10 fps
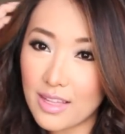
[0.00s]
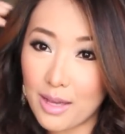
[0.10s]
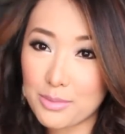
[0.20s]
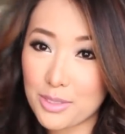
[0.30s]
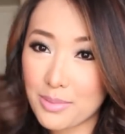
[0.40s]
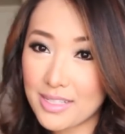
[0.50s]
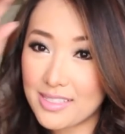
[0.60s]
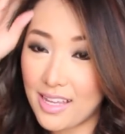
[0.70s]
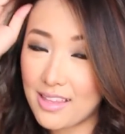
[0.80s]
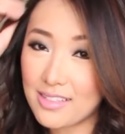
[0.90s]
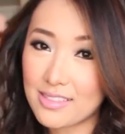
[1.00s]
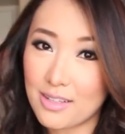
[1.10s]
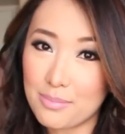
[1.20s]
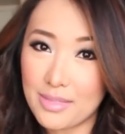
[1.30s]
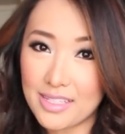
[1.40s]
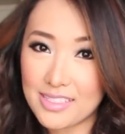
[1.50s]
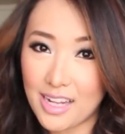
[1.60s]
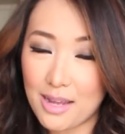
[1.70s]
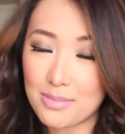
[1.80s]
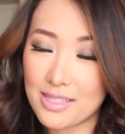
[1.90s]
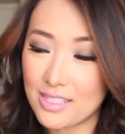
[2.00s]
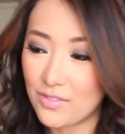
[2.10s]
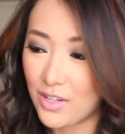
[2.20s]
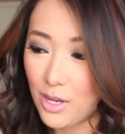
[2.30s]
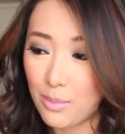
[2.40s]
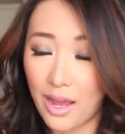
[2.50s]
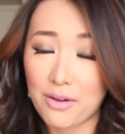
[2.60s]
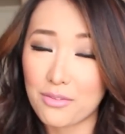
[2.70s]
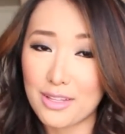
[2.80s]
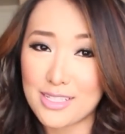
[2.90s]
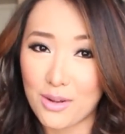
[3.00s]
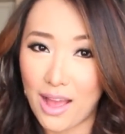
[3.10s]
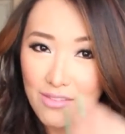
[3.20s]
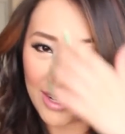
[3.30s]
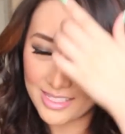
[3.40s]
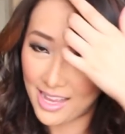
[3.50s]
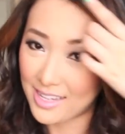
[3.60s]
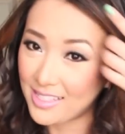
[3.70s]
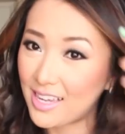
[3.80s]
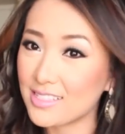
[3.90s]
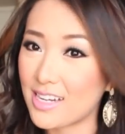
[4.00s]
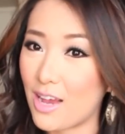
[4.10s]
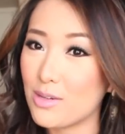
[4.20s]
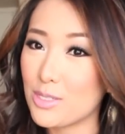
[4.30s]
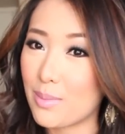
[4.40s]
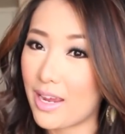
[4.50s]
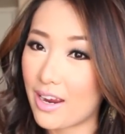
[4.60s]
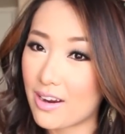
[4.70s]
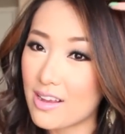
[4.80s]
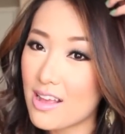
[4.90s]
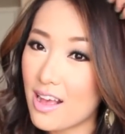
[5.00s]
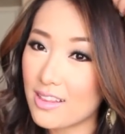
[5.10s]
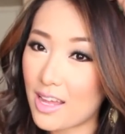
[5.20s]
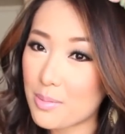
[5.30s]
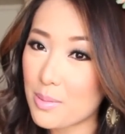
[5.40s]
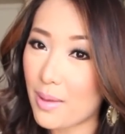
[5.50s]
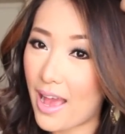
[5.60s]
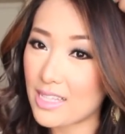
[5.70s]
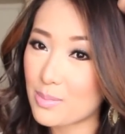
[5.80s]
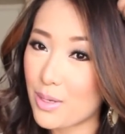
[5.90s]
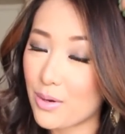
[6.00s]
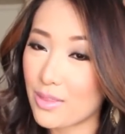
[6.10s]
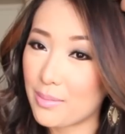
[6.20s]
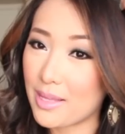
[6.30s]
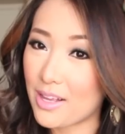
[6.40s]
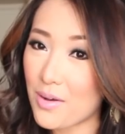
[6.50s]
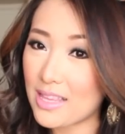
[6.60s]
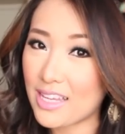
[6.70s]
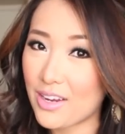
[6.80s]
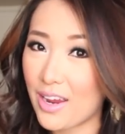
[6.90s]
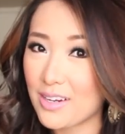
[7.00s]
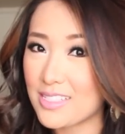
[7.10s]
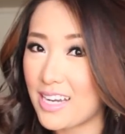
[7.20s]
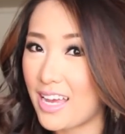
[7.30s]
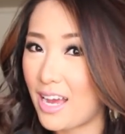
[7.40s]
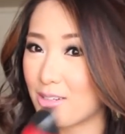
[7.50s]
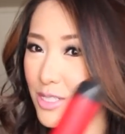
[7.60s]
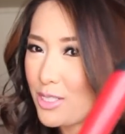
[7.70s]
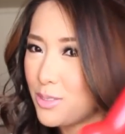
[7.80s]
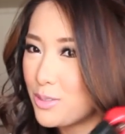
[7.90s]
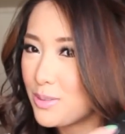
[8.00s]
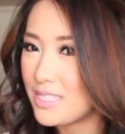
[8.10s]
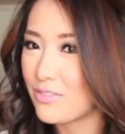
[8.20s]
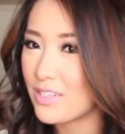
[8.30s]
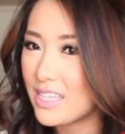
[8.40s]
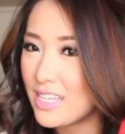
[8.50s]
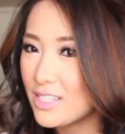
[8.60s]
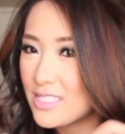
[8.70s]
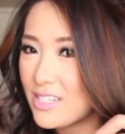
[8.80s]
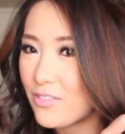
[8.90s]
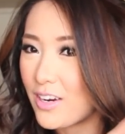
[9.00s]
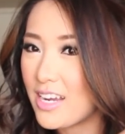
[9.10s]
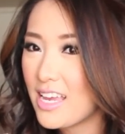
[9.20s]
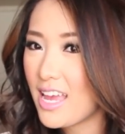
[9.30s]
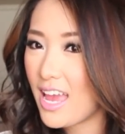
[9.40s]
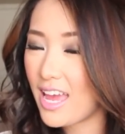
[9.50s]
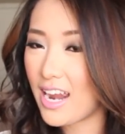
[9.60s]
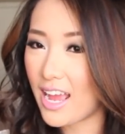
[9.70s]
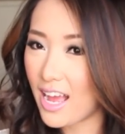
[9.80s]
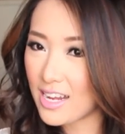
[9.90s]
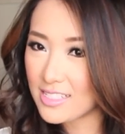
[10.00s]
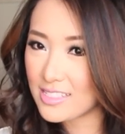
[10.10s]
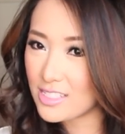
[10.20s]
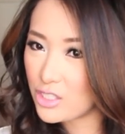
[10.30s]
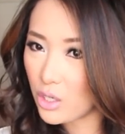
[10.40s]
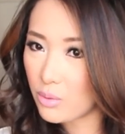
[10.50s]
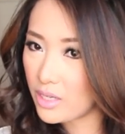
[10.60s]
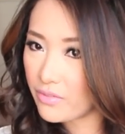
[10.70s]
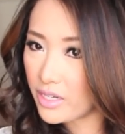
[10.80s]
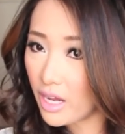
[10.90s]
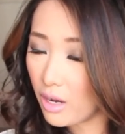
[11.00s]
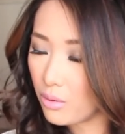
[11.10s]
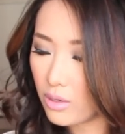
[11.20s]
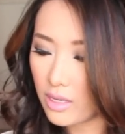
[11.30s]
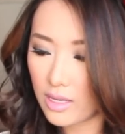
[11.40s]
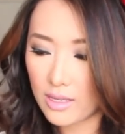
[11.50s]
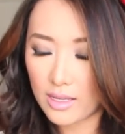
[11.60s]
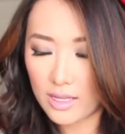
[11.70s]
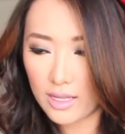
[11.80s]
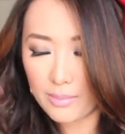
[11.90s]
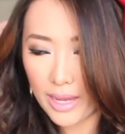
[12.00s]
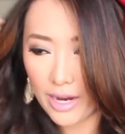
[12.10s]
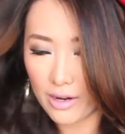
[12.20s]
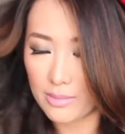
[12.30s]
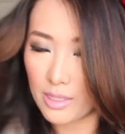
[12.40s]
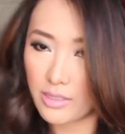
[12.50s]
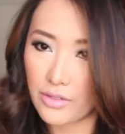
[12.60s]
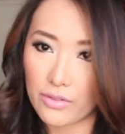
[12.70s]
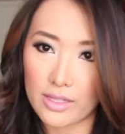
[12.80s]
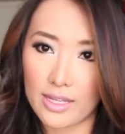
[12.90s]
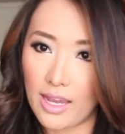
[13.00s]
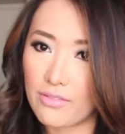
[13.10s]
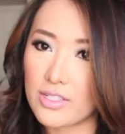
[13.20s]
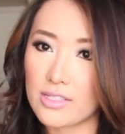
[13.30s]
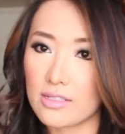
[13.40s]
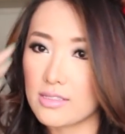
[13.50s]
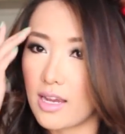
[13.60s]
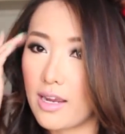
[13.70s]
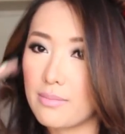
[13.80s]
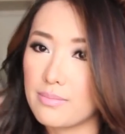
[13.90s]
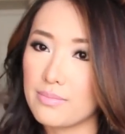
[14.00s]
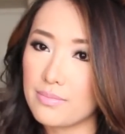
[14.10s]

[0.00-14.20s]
I'm sure I'm going to say this a million times in this video, but I really don't have an exact science on how I do my hair. A lot of people ask me or they'll be like, oh, I like your hair today. How did, did you do it differently? It looks different. And I honestly don't even know. if my hair comes out differently every single time.